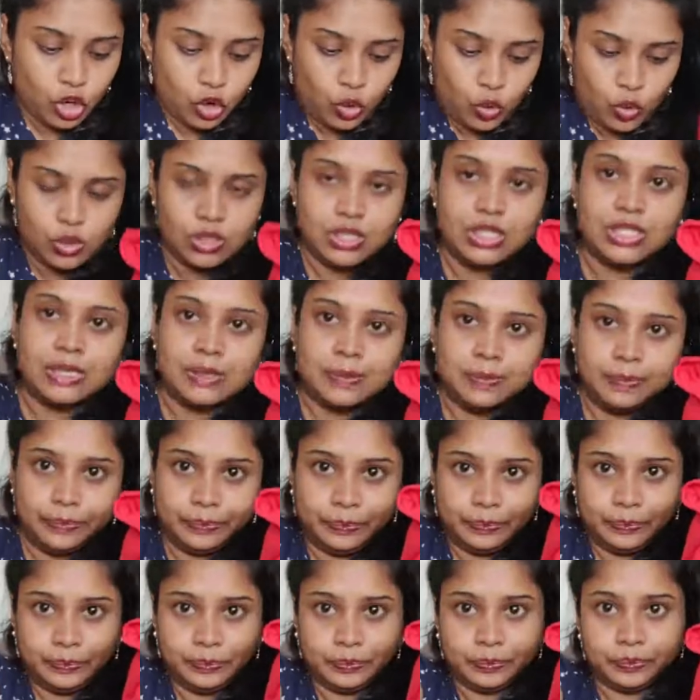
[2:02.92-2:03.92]
clothes.
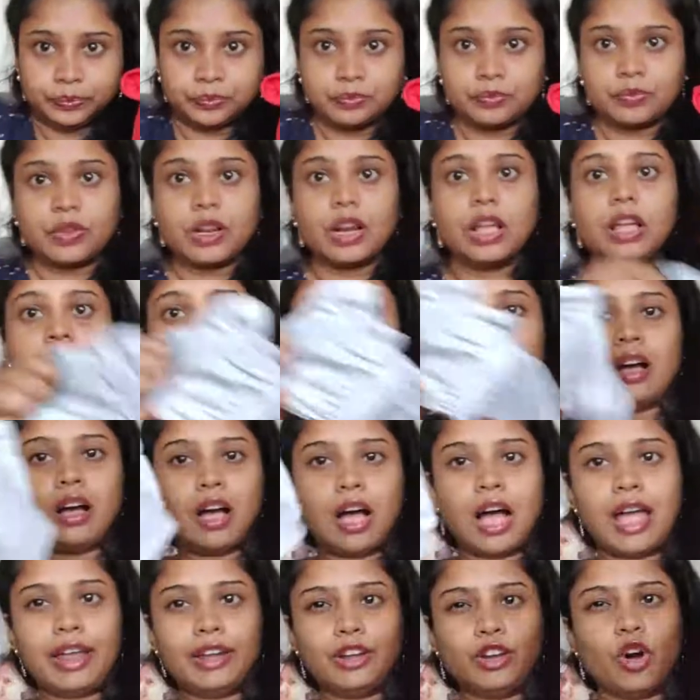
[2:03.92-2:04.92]

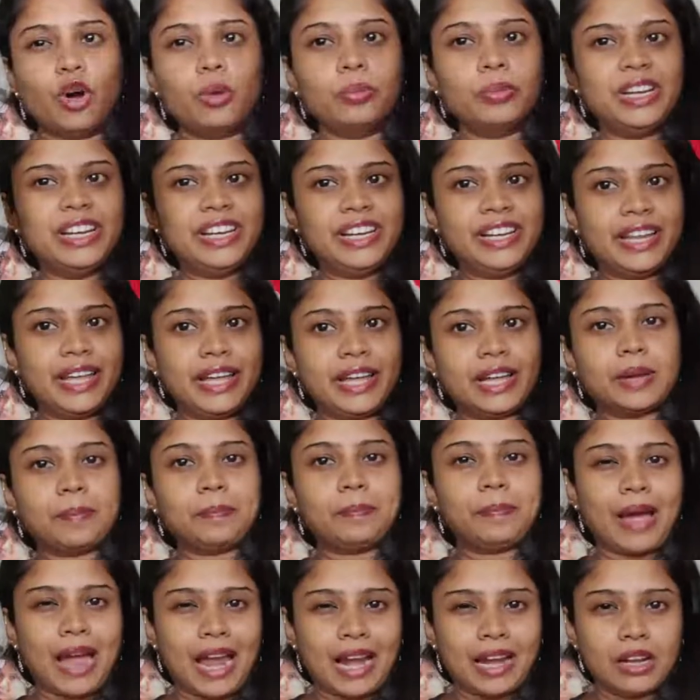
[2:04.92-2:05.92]
I normally
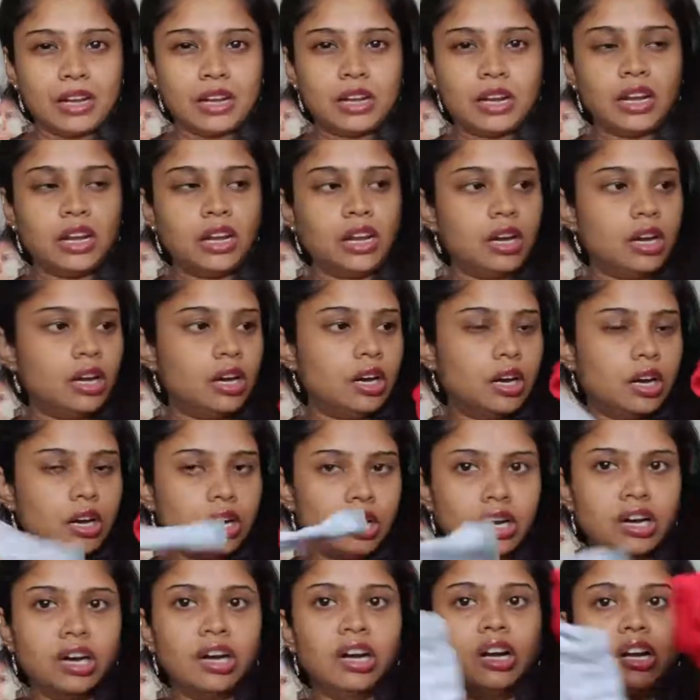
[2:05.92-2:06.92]
take pant and
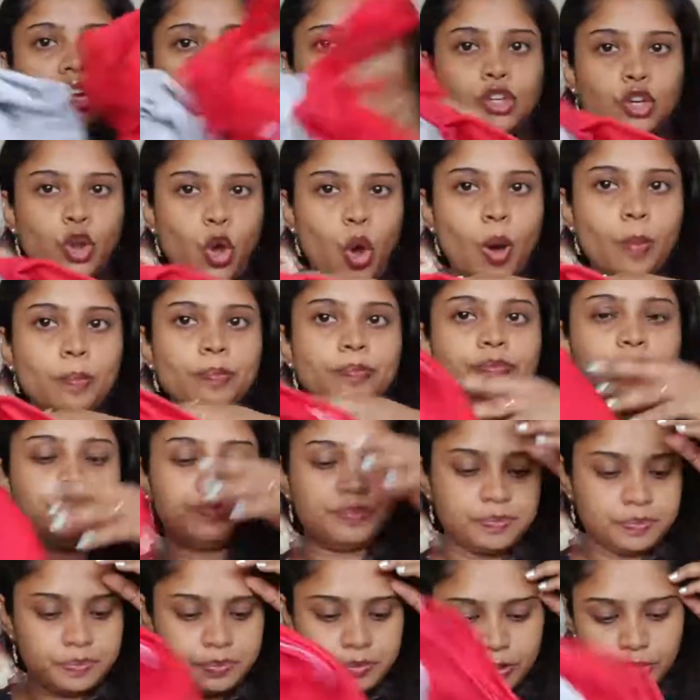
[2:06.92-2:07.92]
top
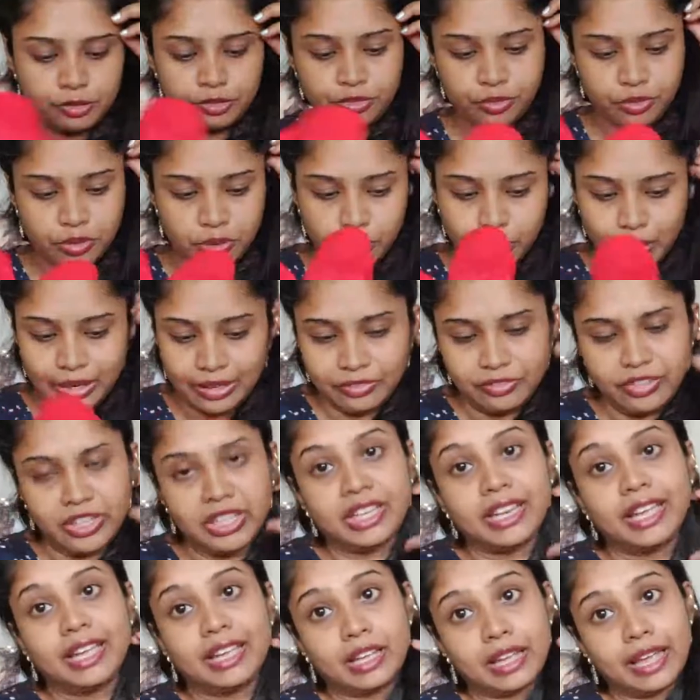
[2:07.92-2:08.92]
when
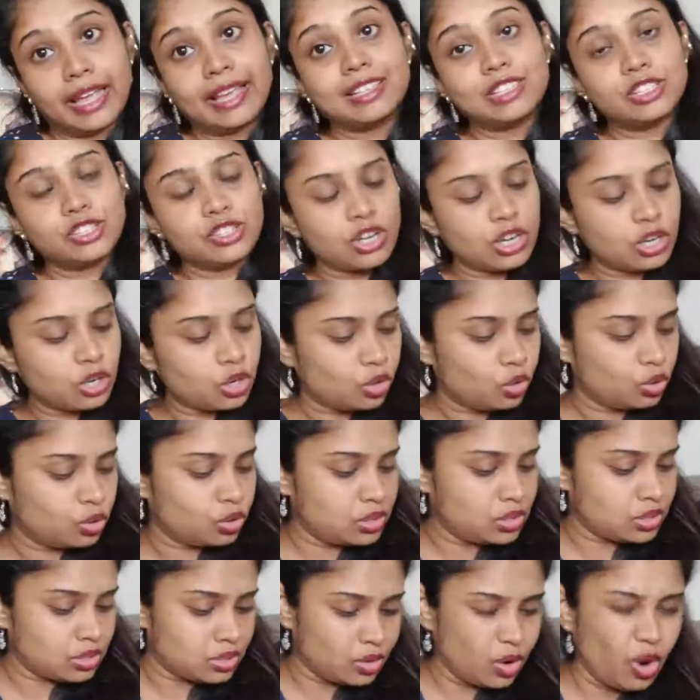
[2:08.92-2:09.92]
we take extra
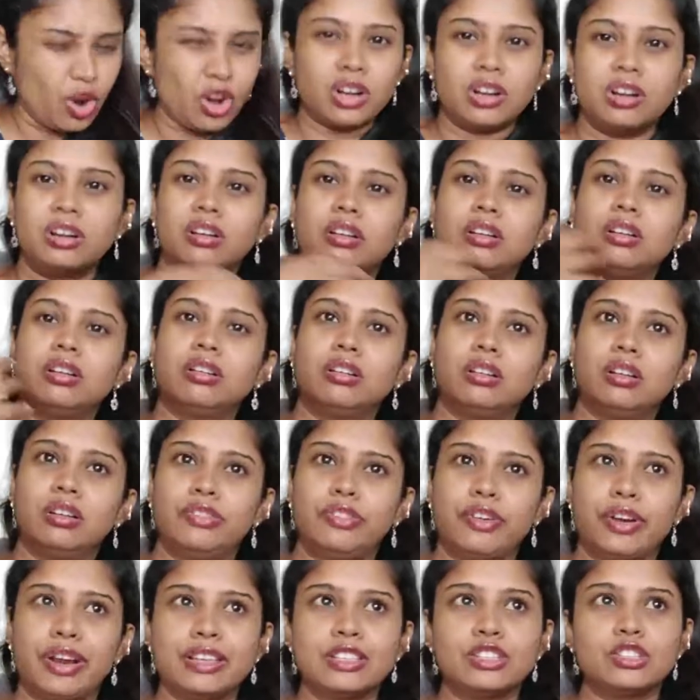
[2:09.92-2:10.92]
clothes, not a
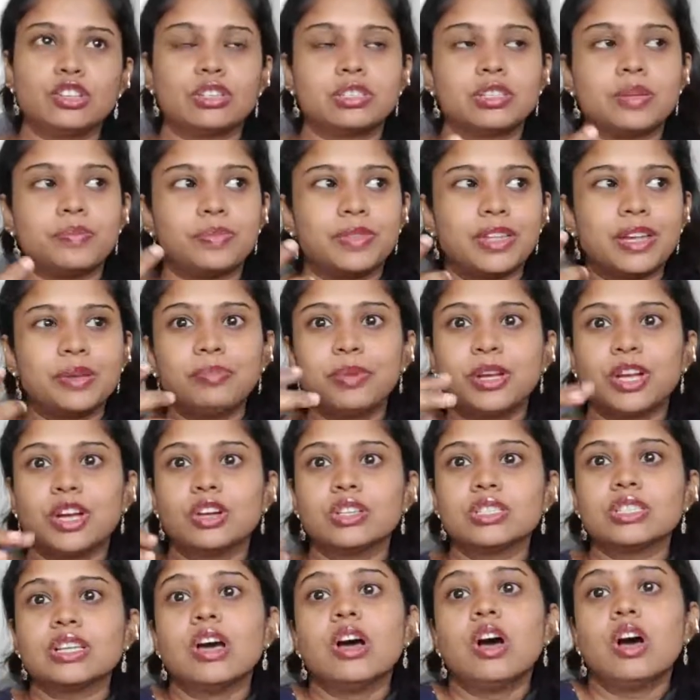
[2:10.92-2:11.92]
dress or something,
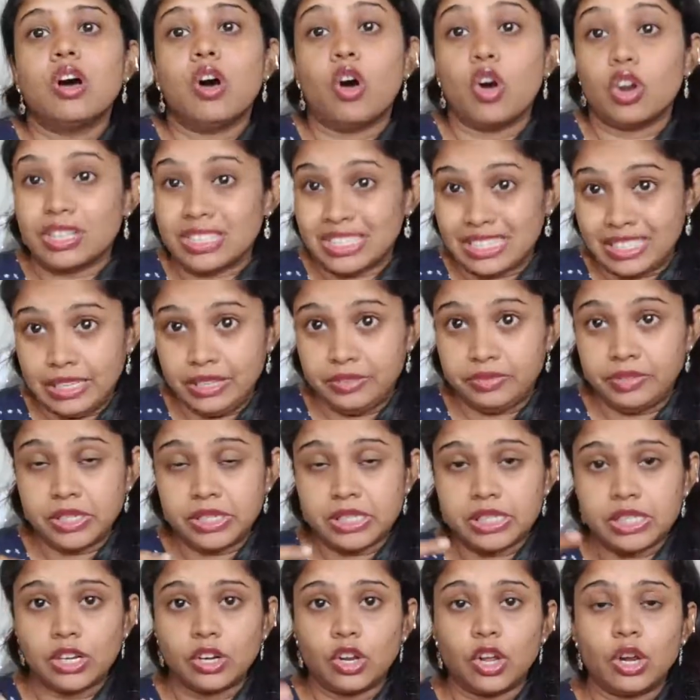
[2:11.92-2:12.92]
because or
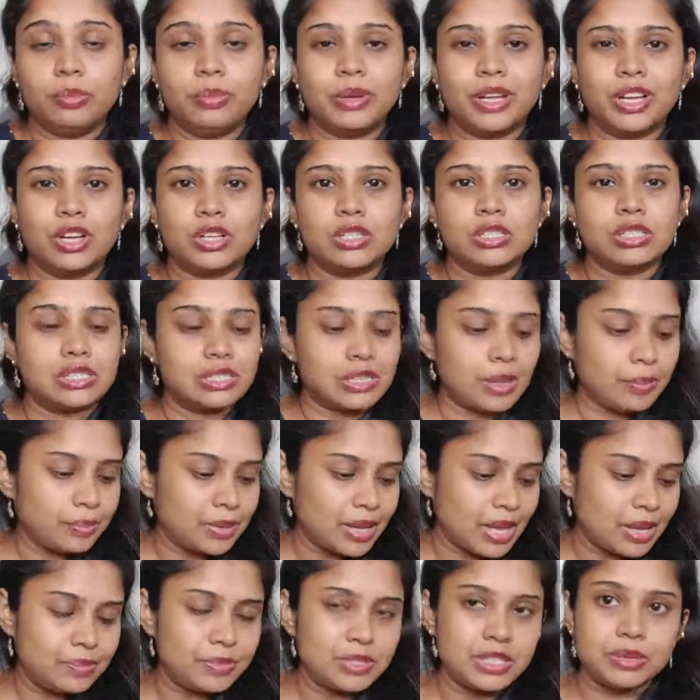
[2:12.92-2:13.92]
sleeveless and all, because
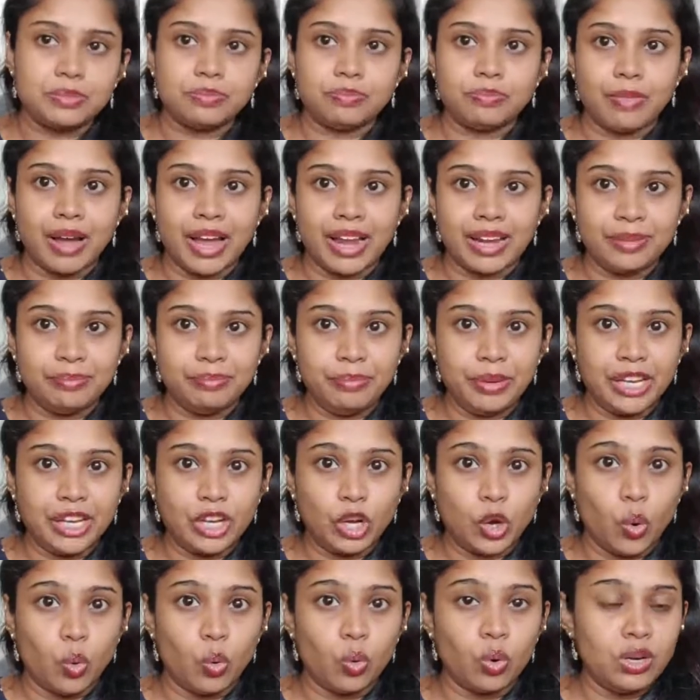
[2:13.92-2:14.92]
sometimes it might be
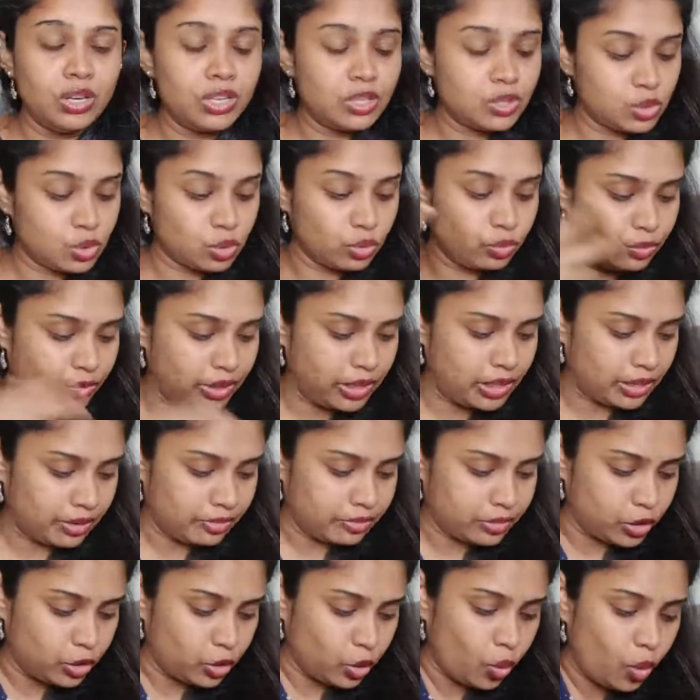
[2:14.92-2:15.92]
cold, so we
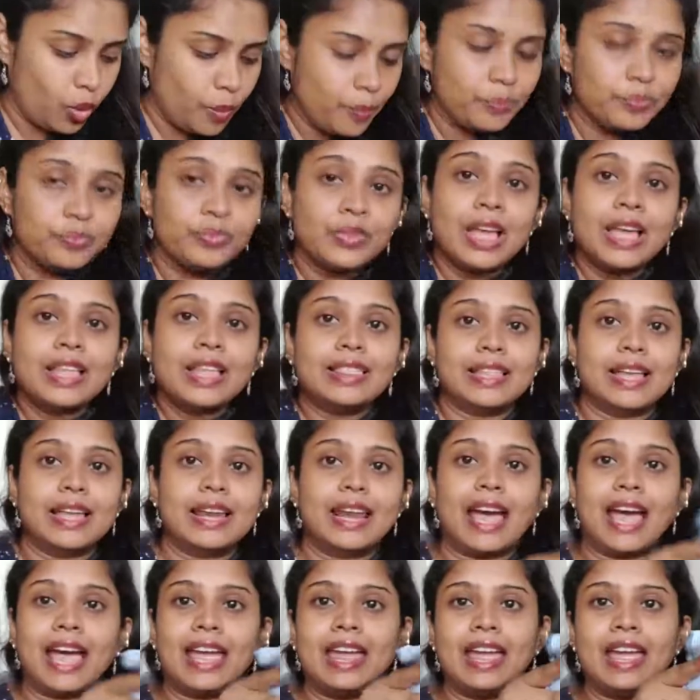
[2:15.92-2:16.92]
never know.
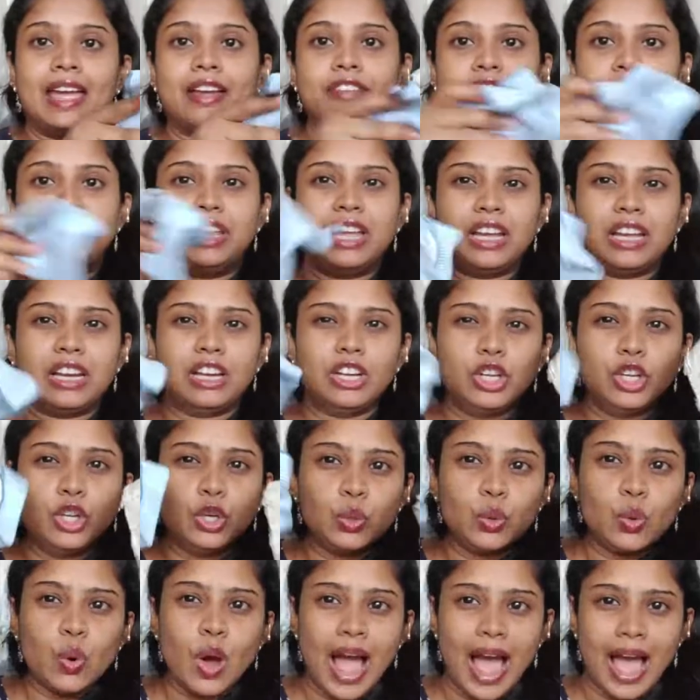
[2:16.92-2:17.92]
Then I have taken
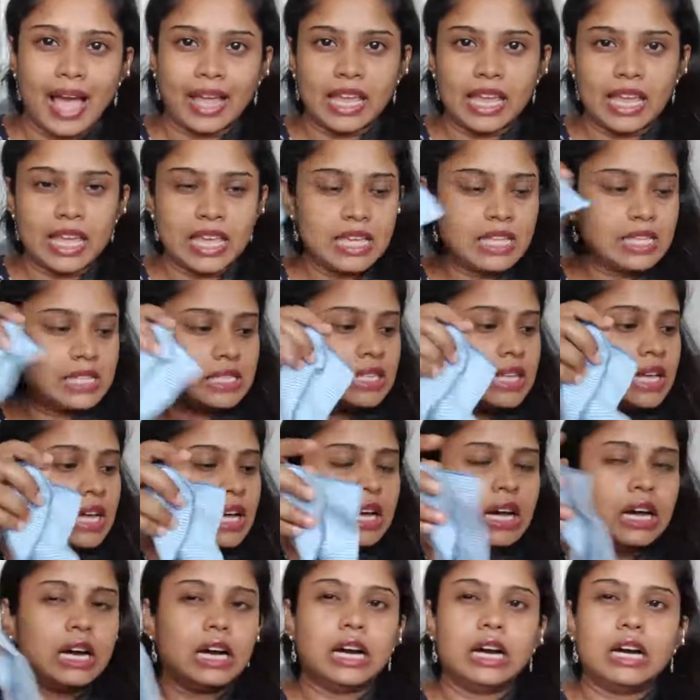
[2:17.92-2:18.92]
two hankies.
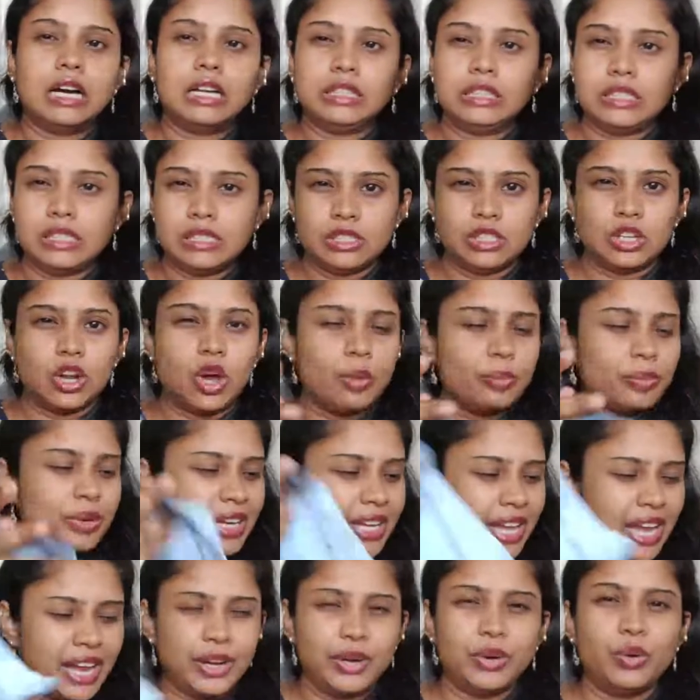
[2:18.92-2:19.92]
This
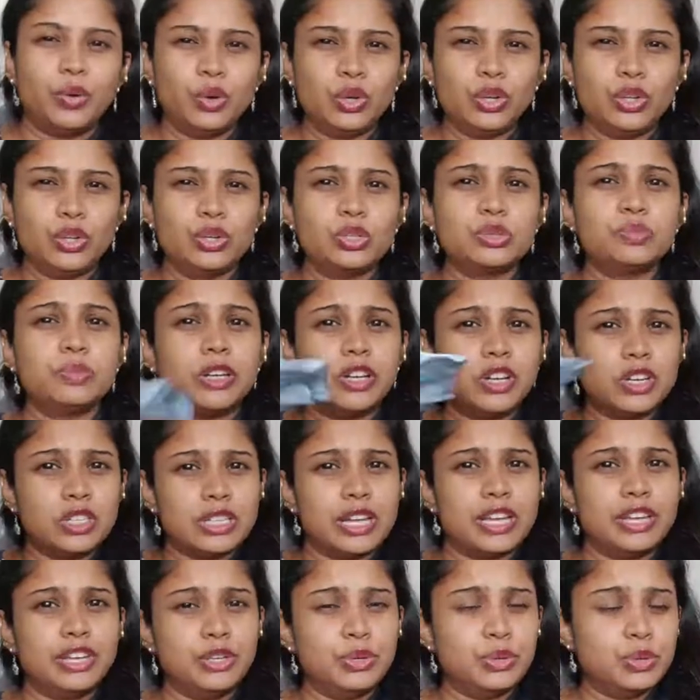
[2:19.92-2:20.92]
normally I don't use
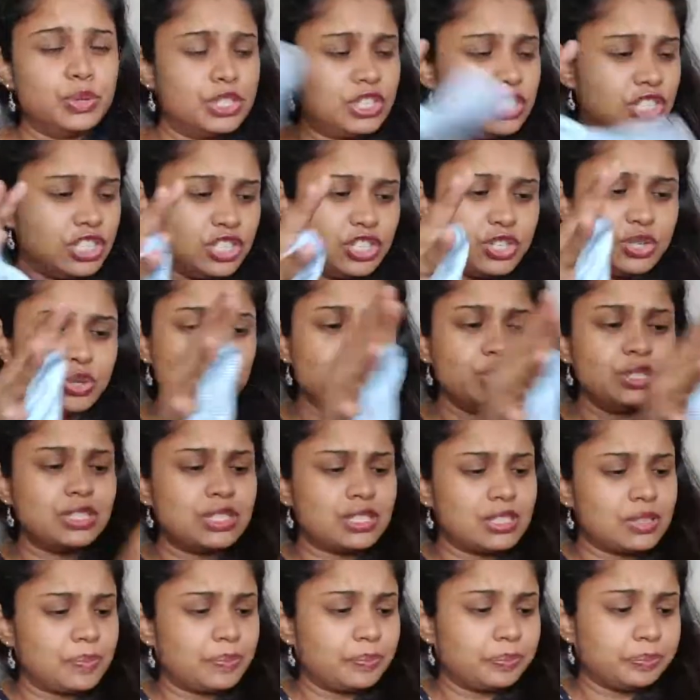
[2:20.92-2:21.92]
because I use
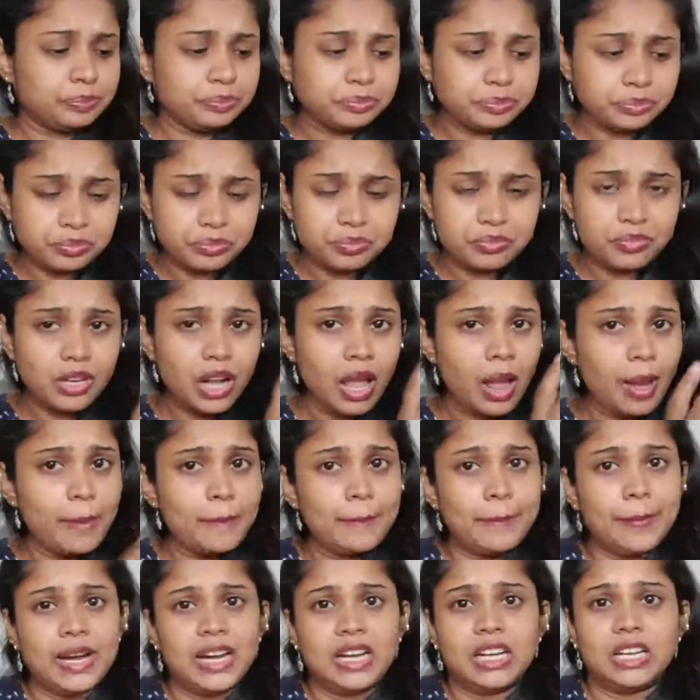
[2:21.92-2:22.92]
tissues,
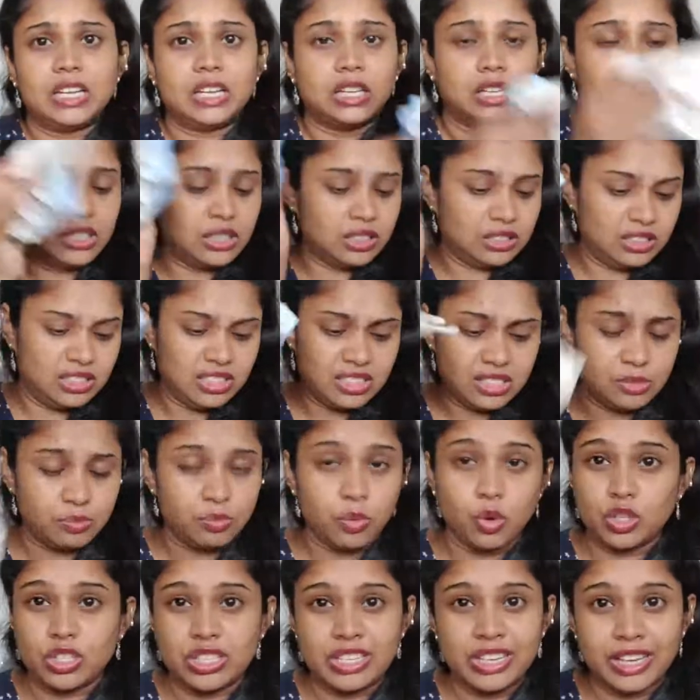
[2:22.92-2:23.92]
but this
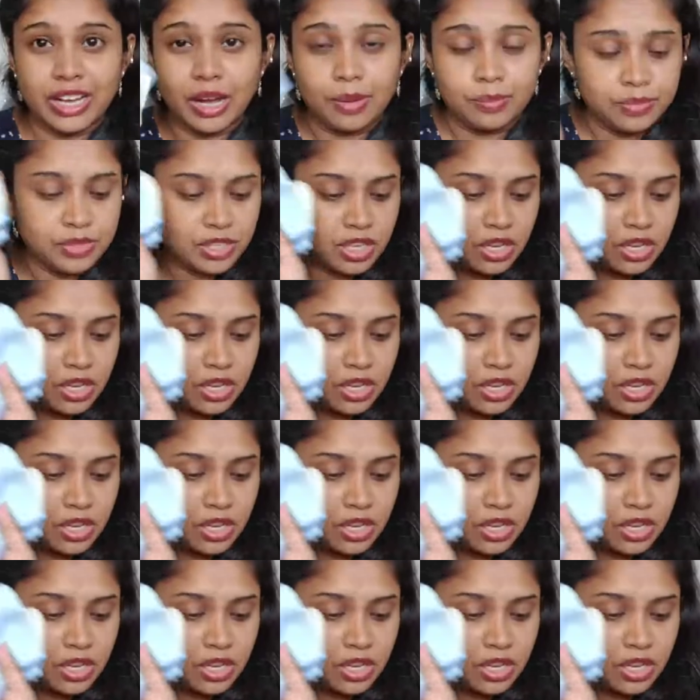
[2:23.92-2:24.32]
mostly